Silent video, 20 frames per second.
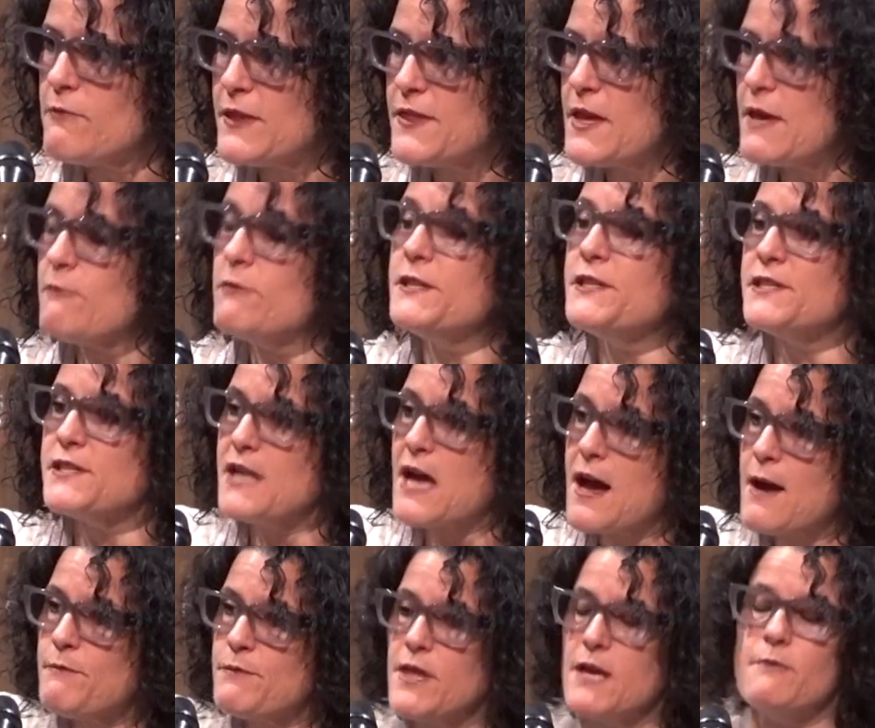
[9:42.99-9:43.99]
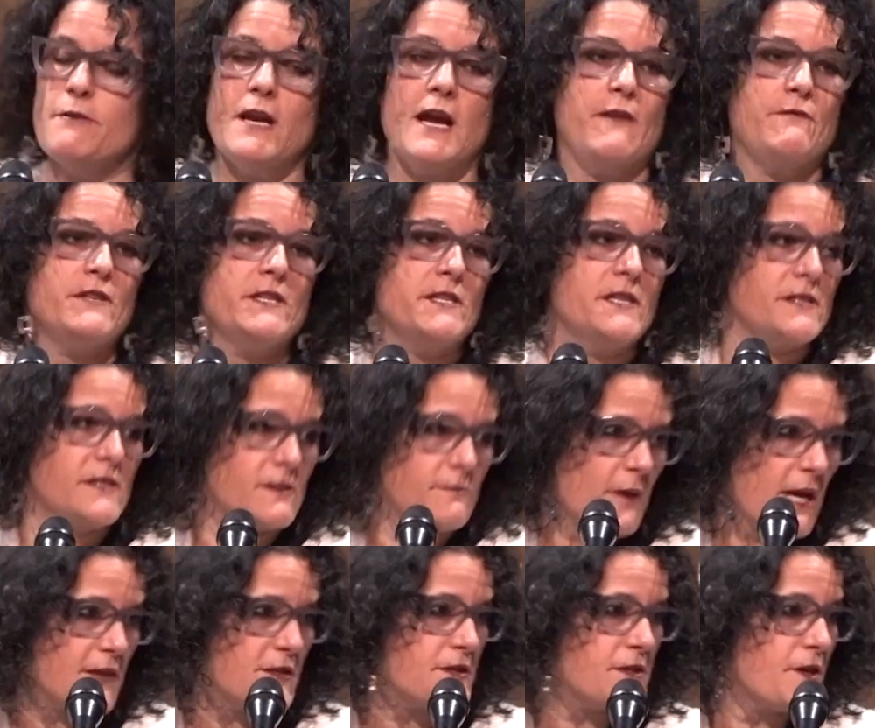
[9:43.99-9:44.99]
When they would stop, they would have to
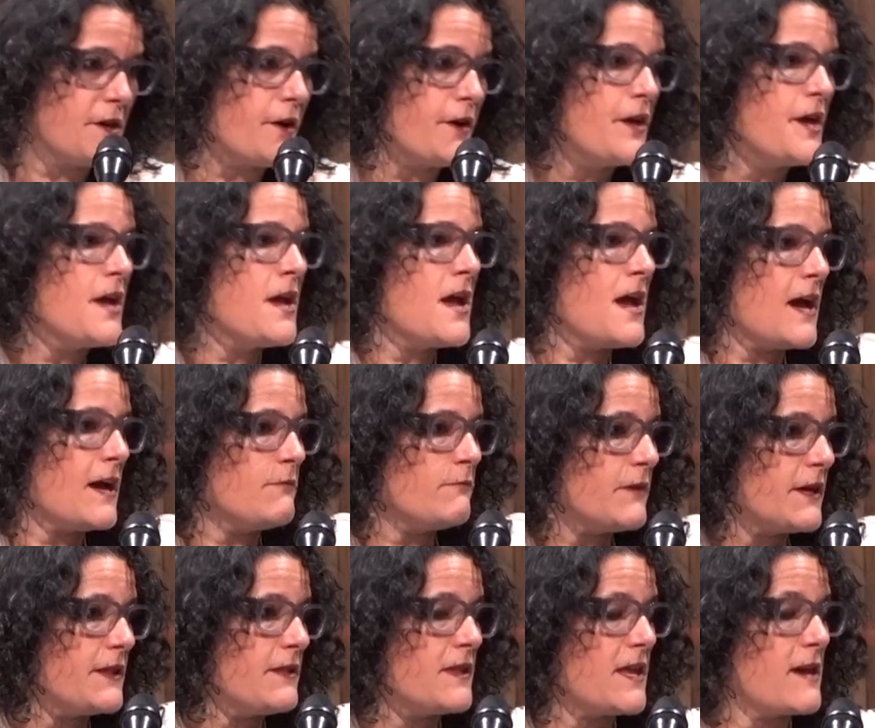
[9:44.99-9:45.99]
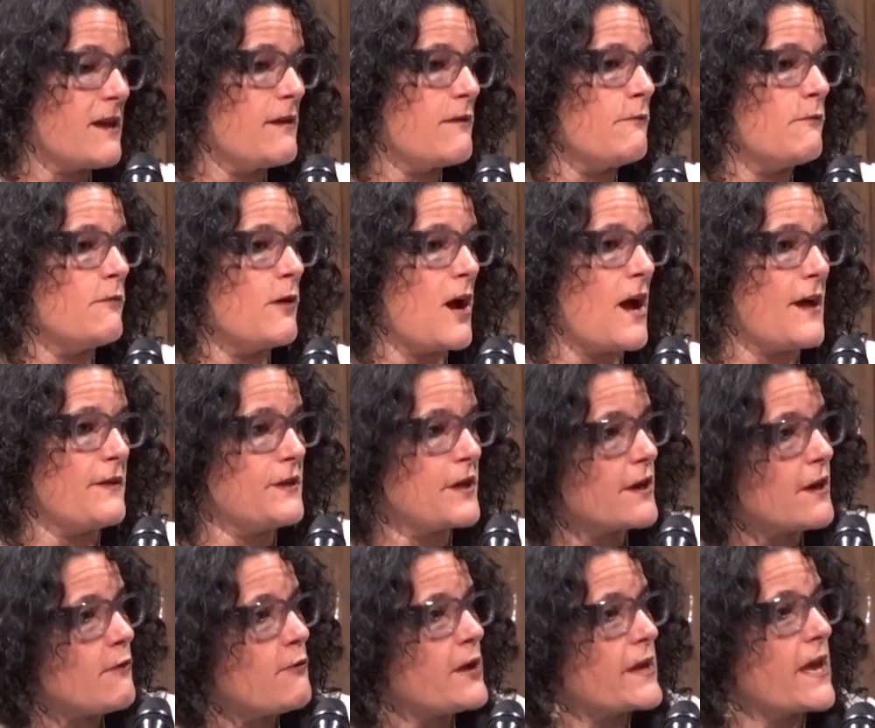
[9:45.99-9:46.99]
dismantle, and when they were on the
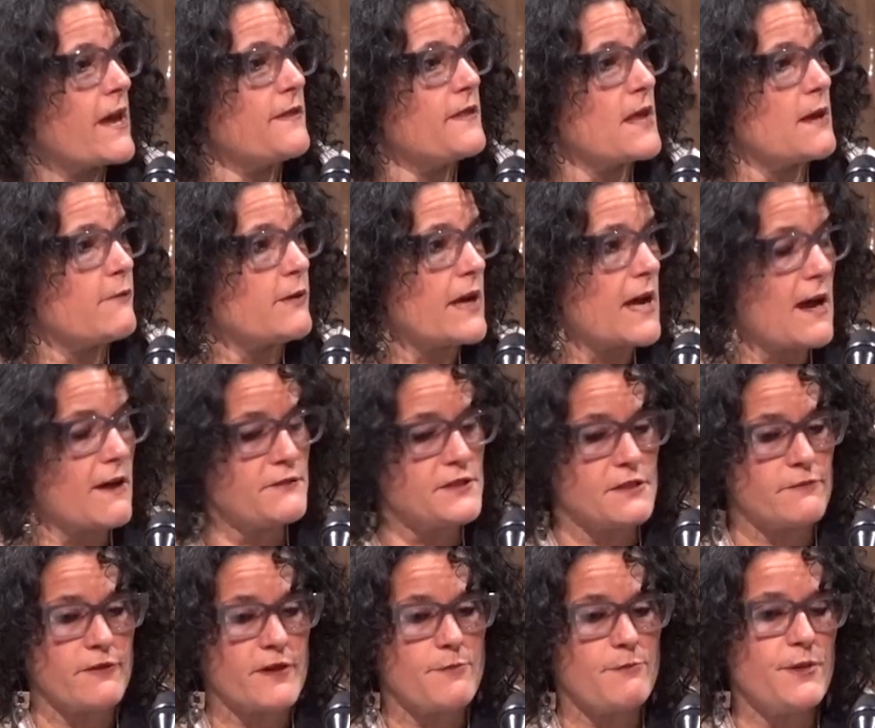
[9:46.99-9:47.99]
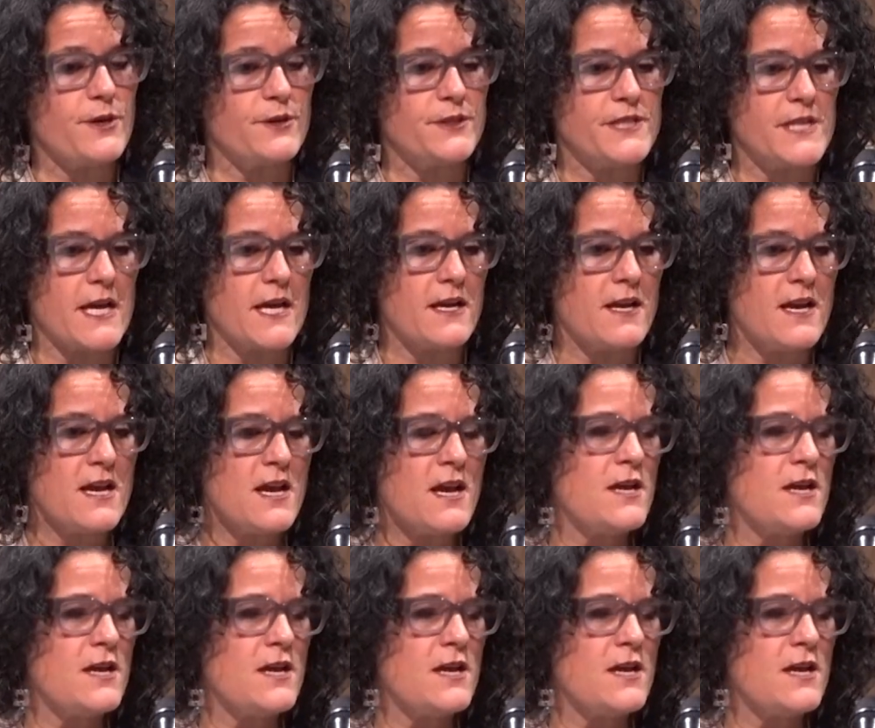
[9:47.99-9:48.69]
go again, they would have to rebuild it.